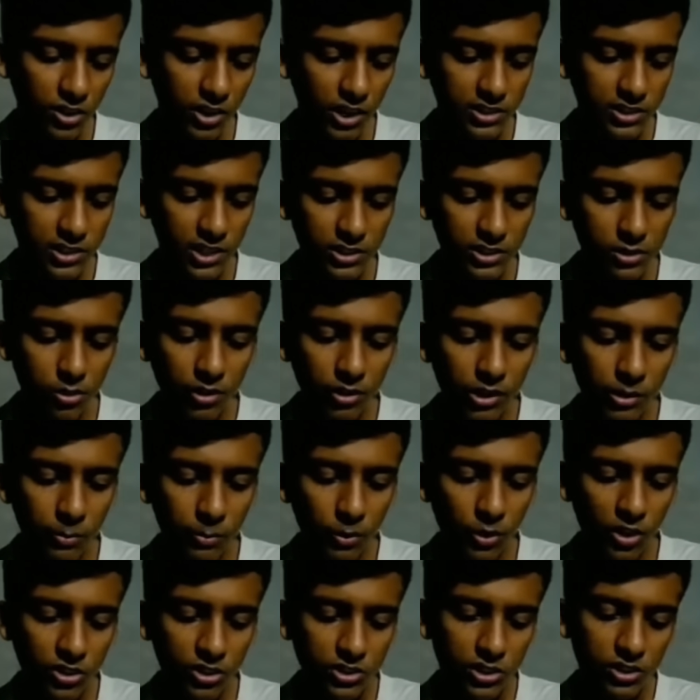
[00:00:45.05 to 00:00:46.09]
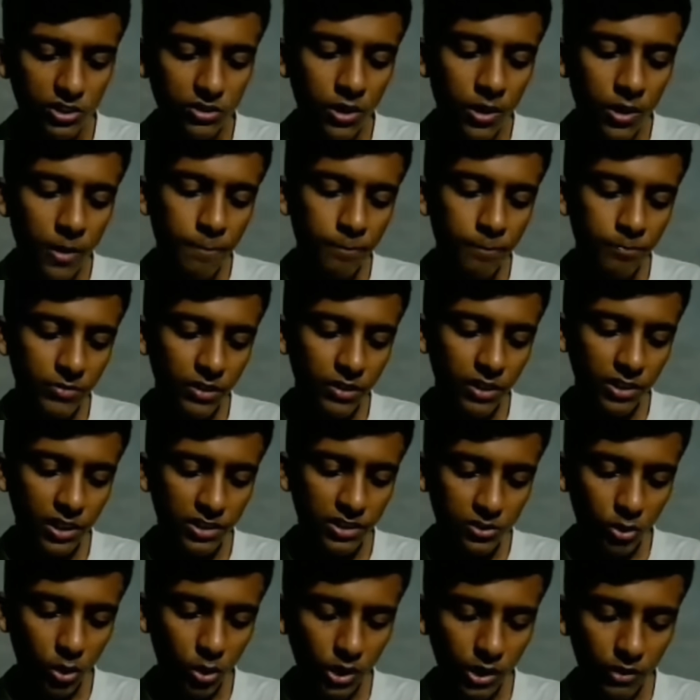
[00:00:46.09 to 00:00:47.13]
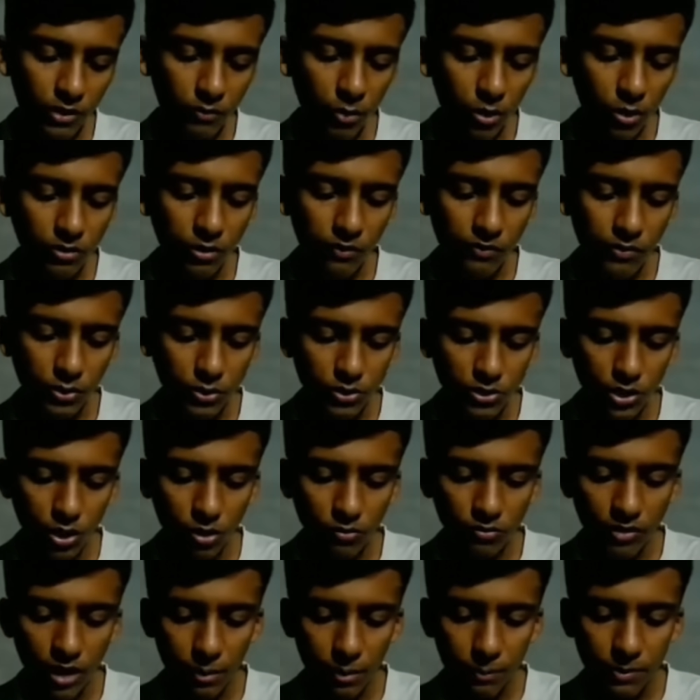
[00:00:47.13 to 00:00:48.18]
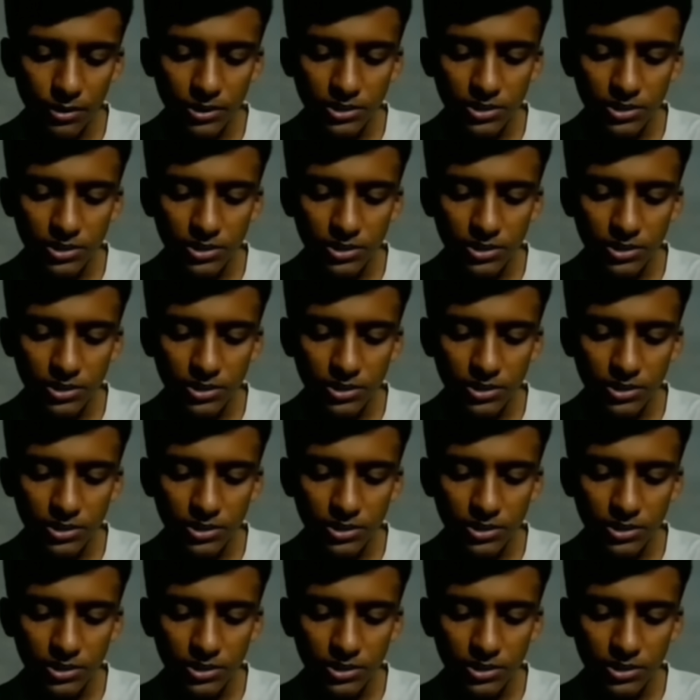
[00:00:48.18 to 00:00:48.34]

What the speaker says: Asexual reproduction does not involve the fusion of gametes.